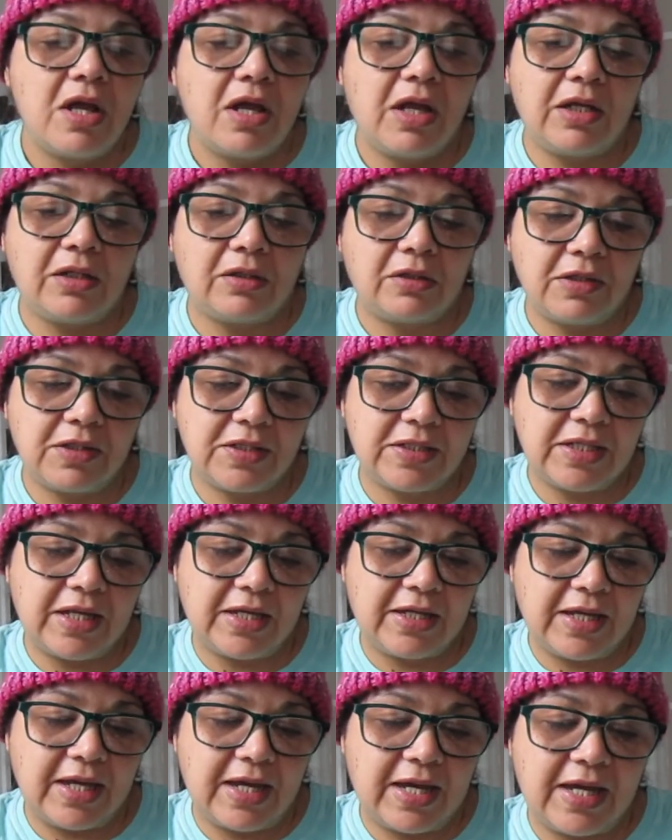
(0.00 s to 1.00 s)
It looks
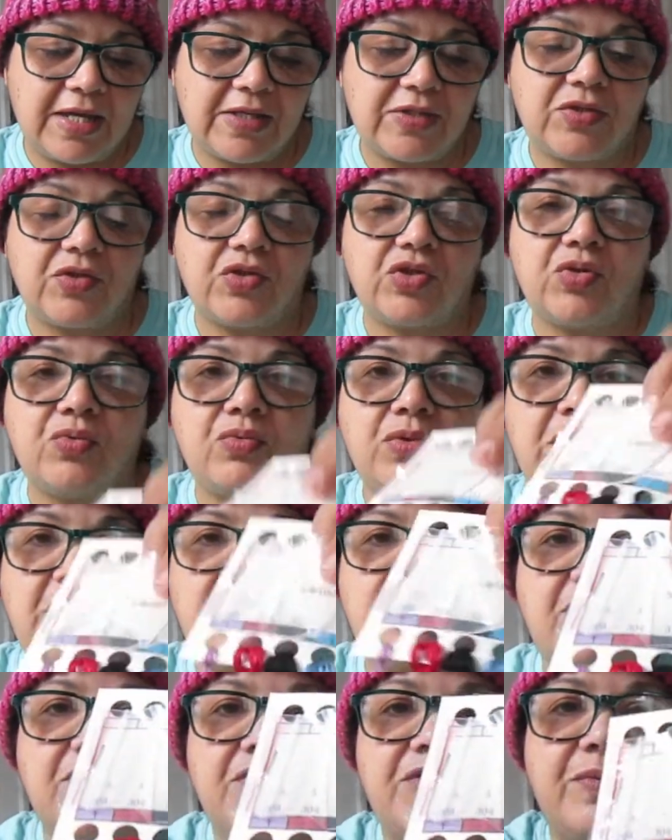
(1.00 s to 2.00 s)
like it has the two
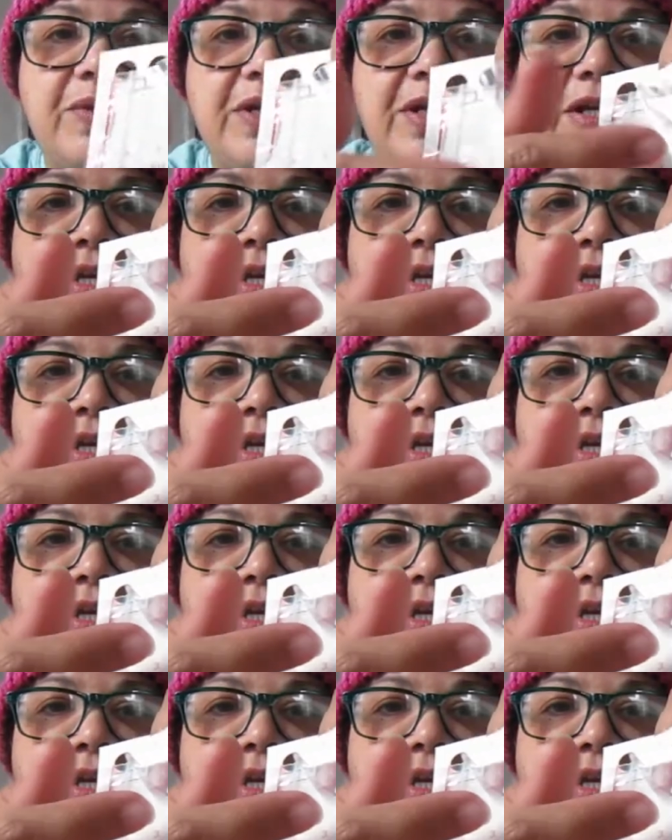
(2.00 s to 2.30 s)
needles right